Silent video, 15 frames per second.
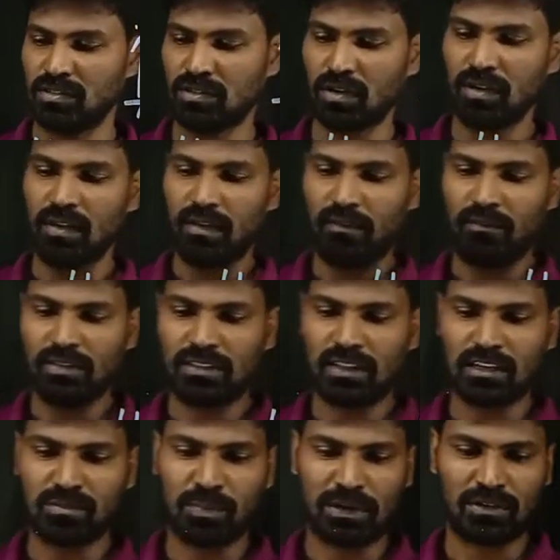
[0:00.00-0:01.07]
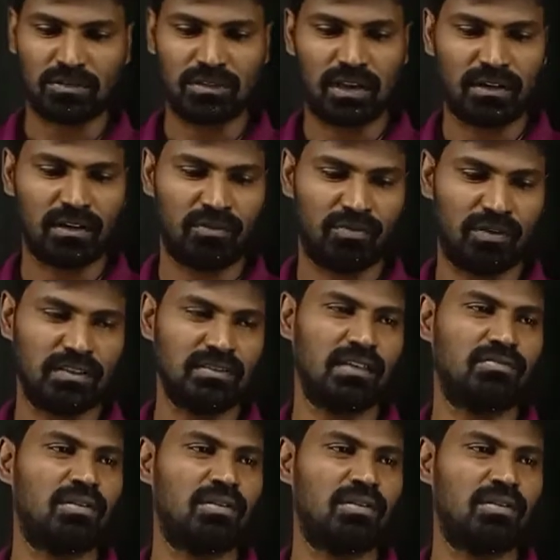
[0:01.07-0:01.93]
So with respect to that reference,